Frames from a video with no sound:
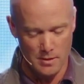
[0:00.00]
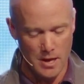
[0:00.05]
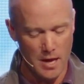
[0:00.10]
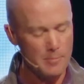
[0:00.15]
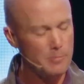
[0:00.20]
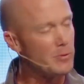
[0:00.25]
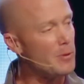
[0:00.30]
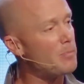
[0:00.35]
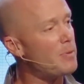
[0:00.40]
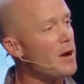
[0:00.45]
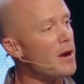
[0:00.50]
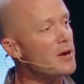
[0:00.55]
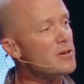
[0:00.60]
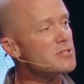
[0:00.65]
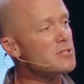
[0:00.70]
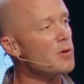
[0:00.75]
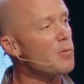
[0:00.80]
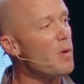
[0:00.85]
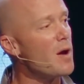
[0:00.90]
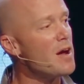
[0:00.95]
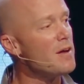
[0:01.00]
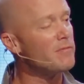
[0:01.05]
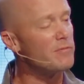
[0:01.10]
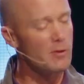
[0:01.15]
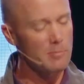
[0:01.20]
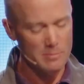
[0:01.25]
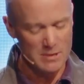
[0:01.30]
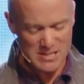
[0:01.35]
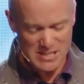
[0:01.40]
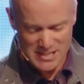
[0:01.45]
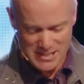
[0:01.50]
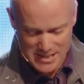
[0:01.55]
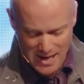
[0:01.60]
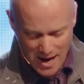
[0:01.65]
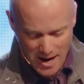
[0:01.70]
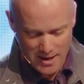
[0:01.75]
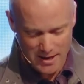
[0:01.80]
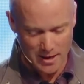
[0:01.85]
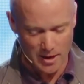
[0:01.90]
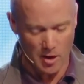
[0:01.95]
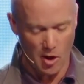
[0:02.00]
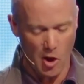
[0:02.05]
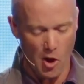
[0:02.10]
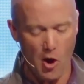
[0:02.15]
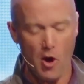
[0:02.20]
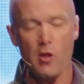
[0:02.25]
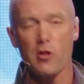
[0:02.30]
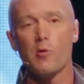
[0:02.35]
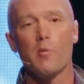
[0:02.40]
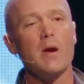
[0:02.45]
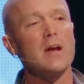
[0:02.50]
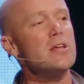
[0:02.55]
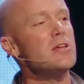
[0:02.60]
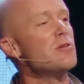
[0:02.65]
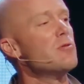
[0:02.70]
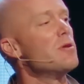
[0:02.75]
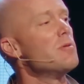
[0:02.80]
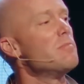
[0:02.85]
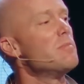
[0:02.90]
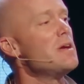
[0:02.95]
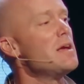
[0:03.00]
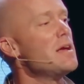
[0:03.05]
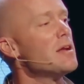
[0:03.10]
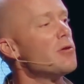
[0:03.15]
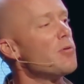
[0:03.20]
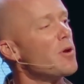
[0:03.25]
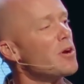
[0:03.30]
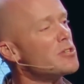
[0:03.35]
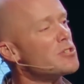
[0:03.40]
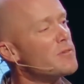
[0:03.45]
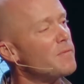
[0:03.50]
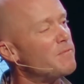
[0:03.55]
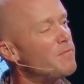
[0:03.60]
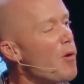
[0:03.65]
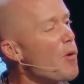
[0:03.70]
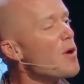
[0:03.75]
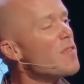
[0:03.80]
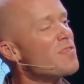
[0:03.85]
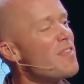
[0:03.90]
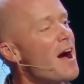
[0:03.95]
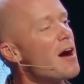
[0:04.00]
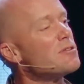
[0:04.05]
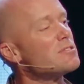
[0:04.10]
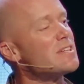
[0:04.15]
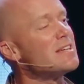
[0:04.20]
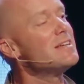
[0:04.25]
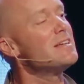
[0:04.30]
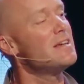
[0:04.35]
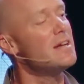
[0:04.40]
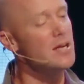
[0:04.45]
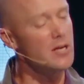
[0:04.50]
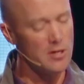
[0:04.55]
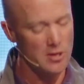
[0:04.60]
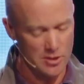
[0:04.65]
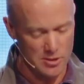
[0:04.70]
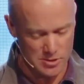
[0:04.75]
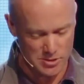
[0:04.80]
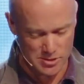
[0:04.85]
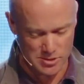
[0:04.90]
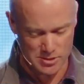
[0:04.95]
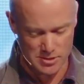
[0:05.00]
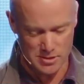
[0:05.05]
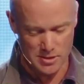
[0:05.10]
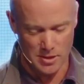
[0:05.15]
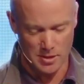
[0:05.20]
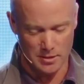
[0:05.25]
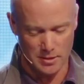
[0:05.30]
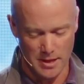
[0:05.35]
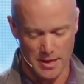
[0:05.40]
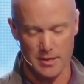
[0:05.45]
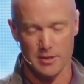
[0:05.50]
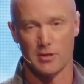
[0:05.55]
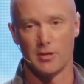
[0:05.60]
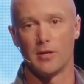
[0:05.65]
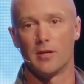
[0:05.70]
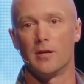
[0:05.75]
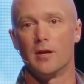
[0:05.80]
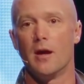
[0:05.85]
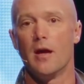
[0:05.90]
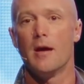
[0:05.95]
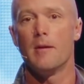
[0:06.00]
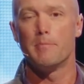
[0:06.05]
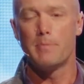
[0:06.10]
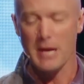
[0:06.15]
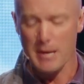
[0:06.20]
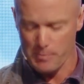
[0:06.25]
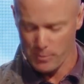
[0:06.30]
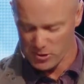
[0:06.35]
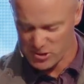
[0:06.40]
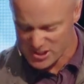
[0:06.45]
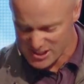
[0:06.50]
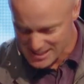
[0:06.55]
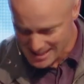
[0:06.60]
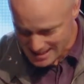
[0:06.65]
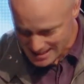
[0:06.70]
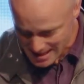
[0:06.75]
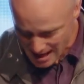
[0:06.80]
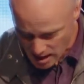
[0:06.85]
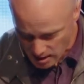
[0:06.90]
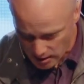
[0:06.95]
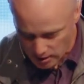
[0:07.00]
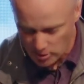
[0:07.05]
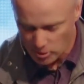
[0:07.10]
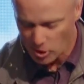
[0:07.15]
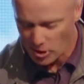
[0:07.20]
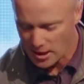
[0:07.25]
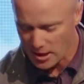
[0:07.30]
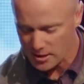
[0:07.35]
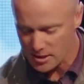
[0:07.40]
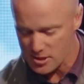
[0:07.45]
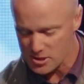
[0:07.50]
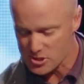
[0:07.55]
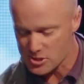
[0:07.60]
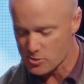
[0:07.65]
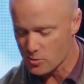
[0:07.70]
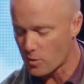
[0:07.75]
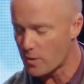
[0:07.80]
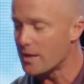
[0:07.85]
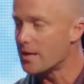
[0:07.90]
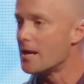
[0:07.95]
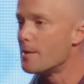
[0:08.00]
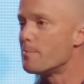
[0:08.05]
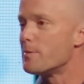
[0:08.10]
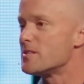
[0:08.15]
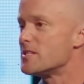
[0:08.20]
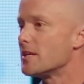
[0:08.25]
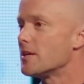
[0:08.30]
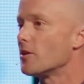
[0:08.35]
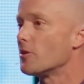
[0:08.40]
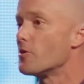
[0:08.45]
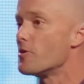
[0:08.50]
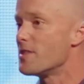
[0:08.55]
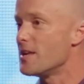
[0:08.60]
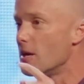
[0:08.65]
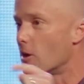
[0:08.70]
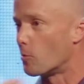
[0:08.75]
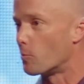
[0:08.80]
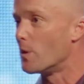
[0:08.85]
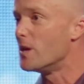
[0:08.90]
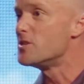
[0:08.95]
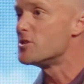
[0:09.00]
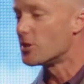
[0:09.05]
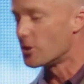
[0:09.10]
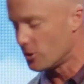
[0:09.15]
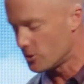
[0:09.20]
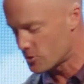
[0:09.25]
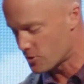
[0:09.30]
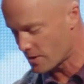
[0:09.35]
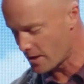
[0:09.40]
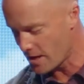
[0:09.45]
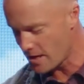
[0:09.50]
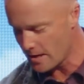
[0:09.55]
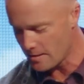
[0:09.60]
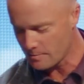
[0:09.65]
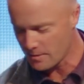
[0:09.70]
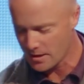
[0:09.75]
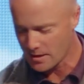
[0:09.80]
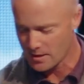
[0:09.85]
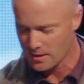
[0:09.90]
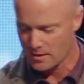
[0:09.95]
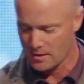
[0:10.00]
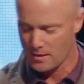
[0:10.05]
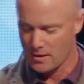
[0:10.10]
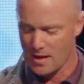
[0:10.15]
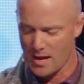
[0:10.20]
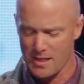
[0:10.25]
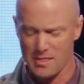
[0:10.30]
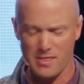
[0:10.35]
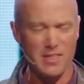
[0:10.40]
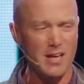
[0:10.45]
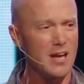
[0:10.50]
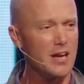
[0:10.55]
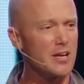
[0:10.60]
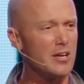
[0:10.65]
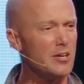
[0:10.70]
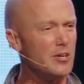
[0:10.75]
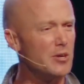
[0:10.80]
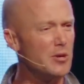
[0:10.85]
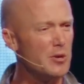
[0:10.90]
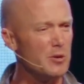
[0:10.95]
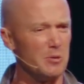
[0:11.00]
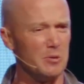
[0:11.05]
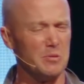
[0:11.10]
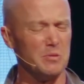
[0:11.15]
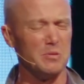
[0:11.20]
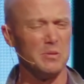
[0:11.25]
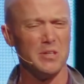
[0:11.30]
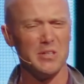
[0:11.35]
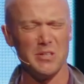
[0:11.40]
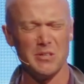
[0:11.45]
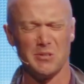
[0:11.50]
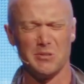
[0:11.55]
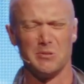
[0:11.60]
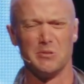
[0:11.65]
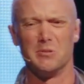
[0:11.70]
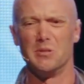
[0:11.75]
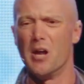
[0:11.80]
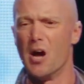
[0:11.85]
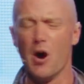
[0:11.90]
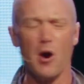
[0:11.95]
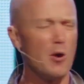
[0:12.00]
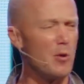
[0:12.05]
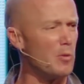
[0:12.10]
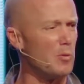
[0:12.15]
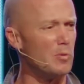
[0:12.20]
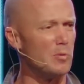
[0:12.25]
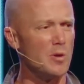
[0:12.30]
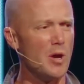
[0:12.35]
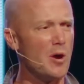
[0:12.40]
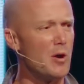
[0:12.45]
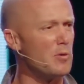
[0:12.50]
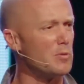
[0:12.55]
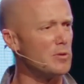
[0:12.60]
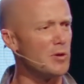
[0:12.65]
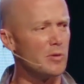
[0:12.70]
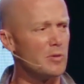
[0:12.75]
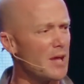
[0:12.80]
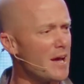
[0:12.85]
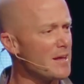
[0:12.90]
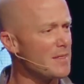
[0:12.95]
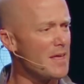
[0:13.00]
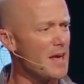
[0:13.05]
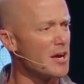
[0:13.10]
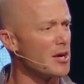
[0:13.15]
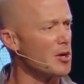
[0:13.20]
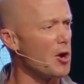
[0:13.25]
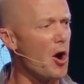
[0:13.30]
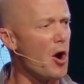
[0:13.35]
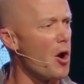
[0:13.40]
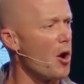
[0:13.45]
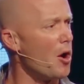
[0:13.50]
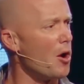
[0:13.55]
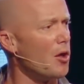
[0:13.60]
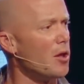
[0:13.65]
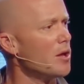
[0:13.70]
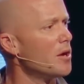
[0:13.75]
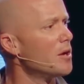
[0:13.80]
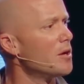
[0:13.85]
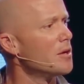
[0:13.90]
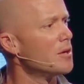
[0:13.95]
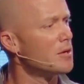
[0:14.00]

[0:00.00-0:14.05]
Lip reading: and prepares the way for Messiah all the way to you and me to where 4,000 years later, people sit down and look at this story, and in particular, the original dream, and think, no, don't like that at all.